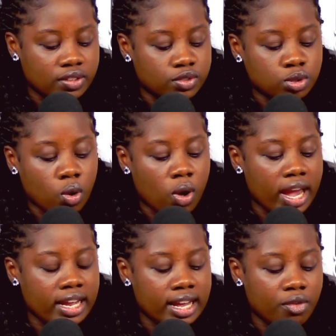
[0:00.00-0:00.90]
So
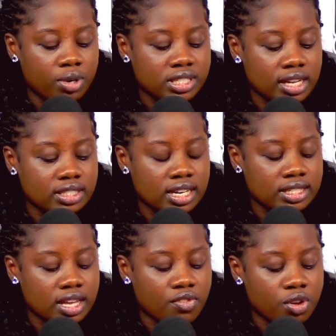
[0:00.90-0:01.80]
in a recent interview, he